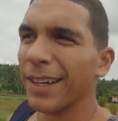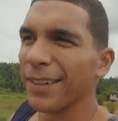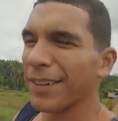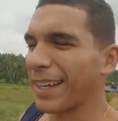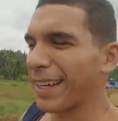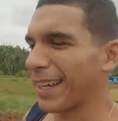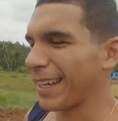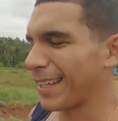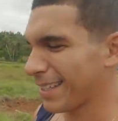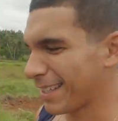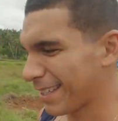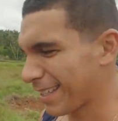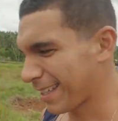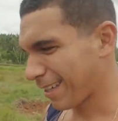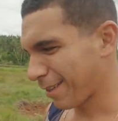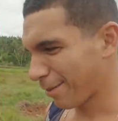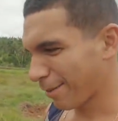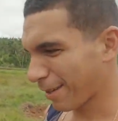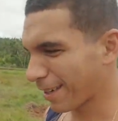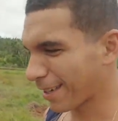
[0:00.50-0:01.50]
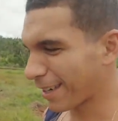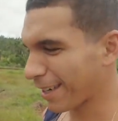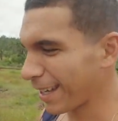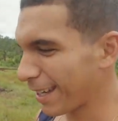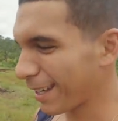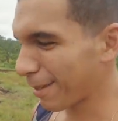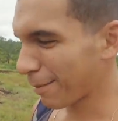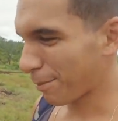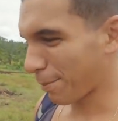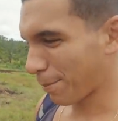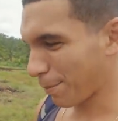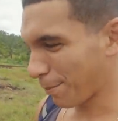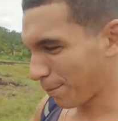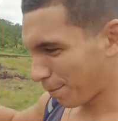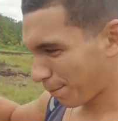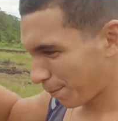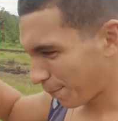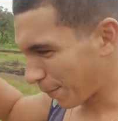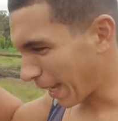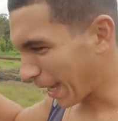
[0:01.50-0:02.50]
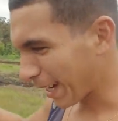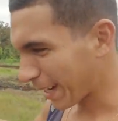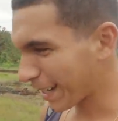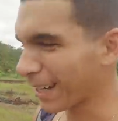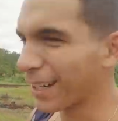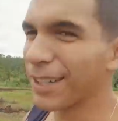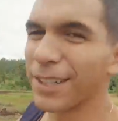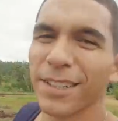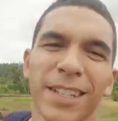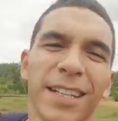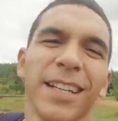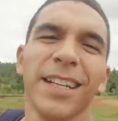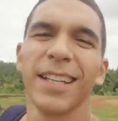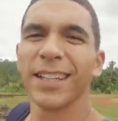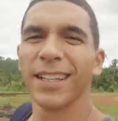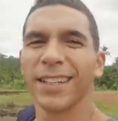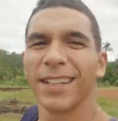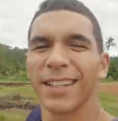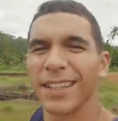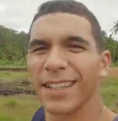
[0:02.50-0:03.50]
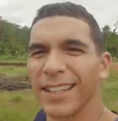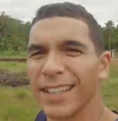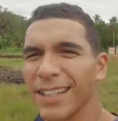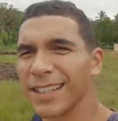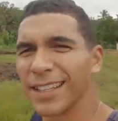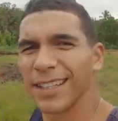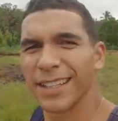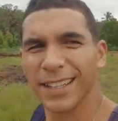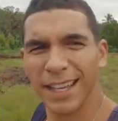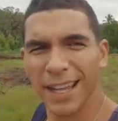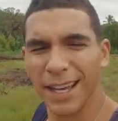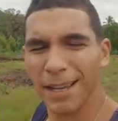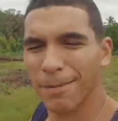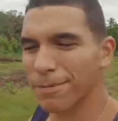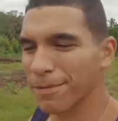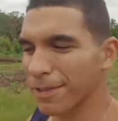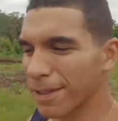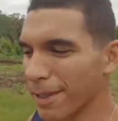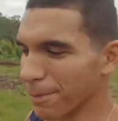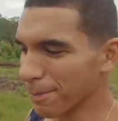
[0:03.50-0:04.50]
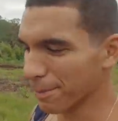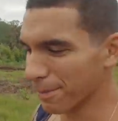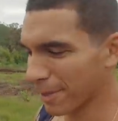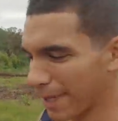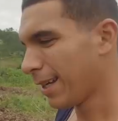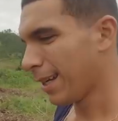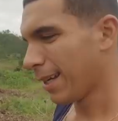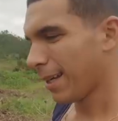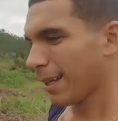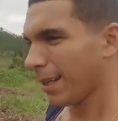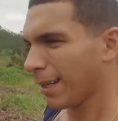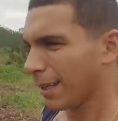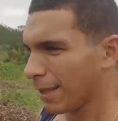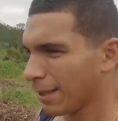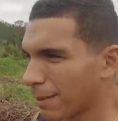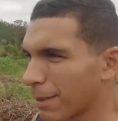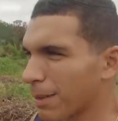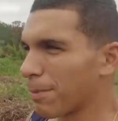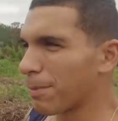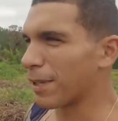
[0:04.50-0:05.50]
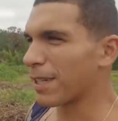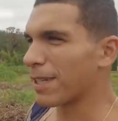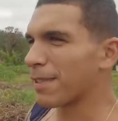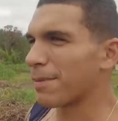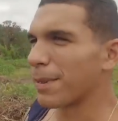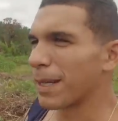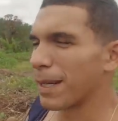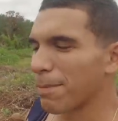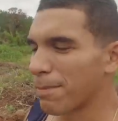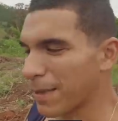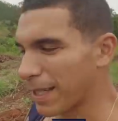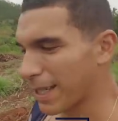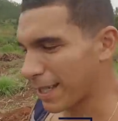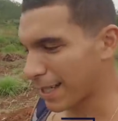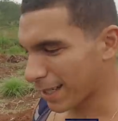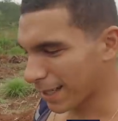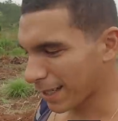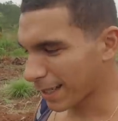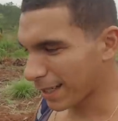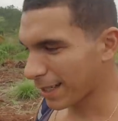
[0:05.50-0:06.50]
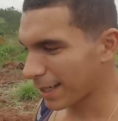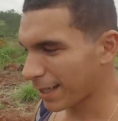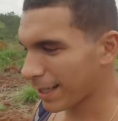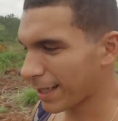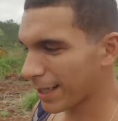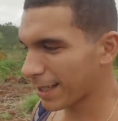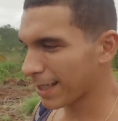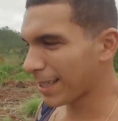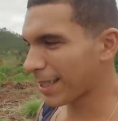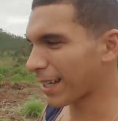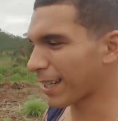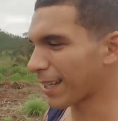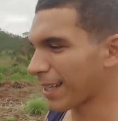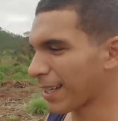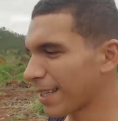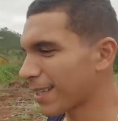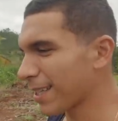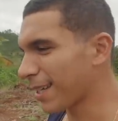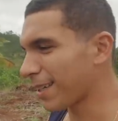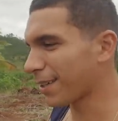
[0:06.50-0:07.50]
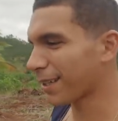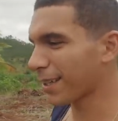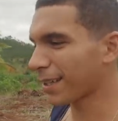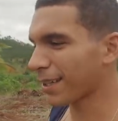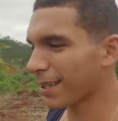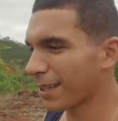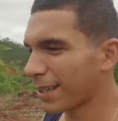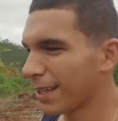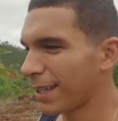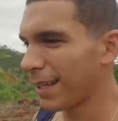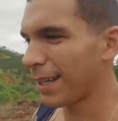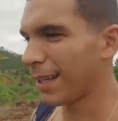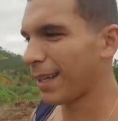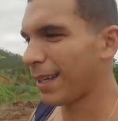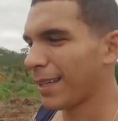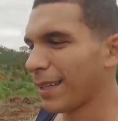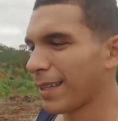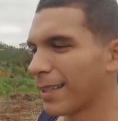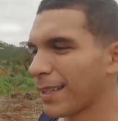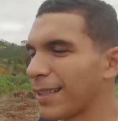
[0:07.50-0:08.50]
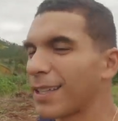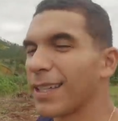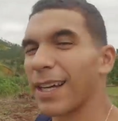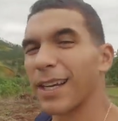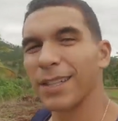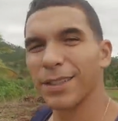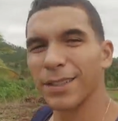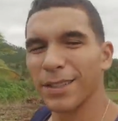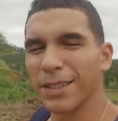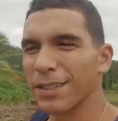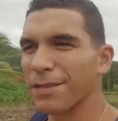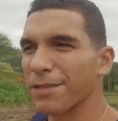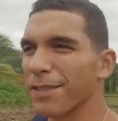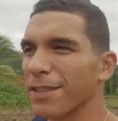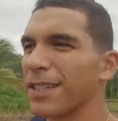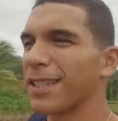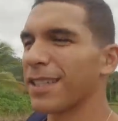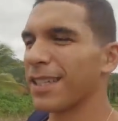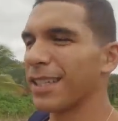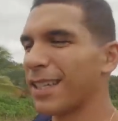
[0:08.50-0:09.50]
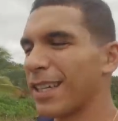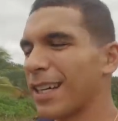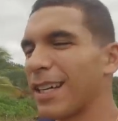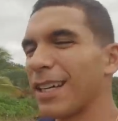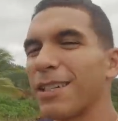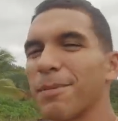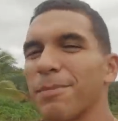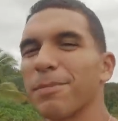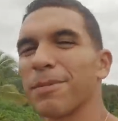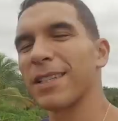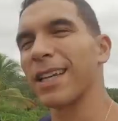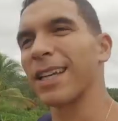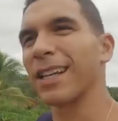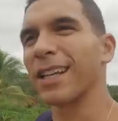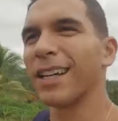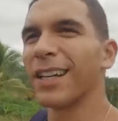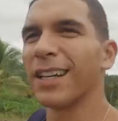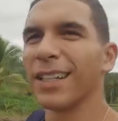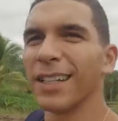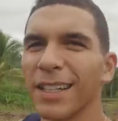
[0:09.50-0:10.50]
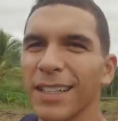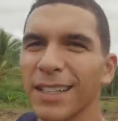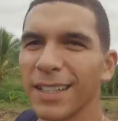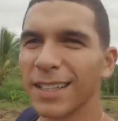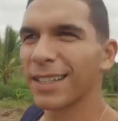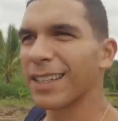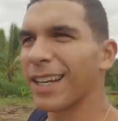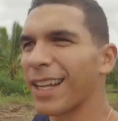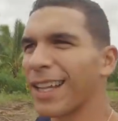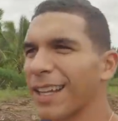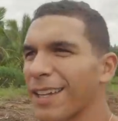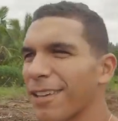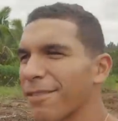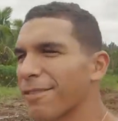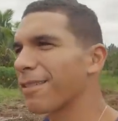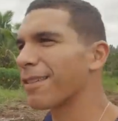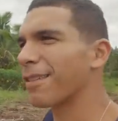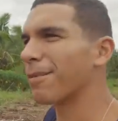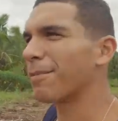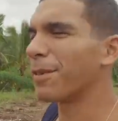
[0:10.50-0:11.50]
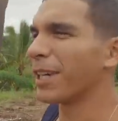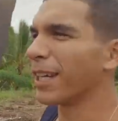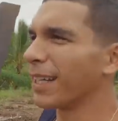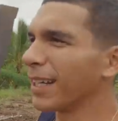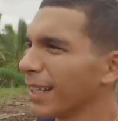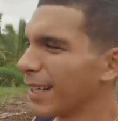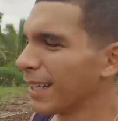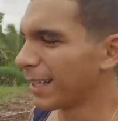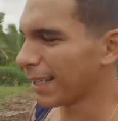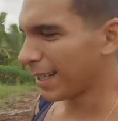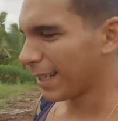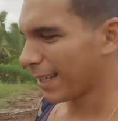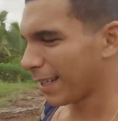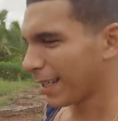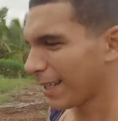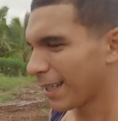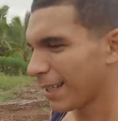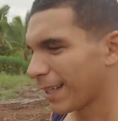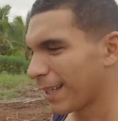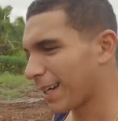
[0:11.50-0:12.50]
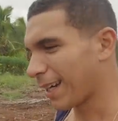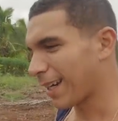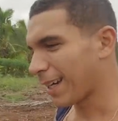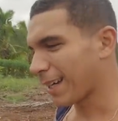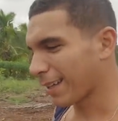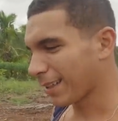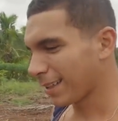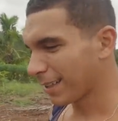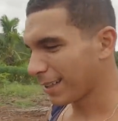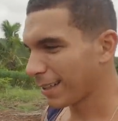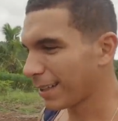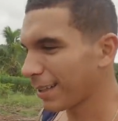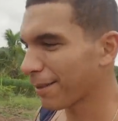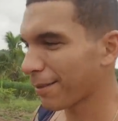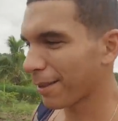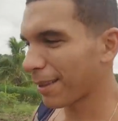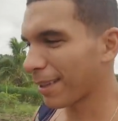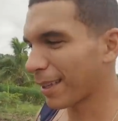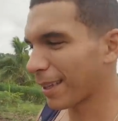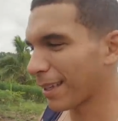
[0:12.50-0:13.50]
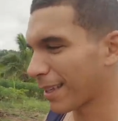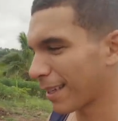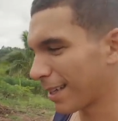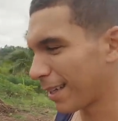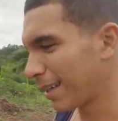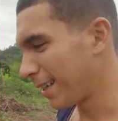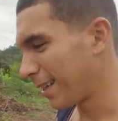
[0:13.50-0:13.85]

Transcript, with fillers: Alright guys, we are headed back out to the yam farm. The boys have been up there checking things out. Dalo is officially one hundred percent gone, none left, but uh, yeah, we think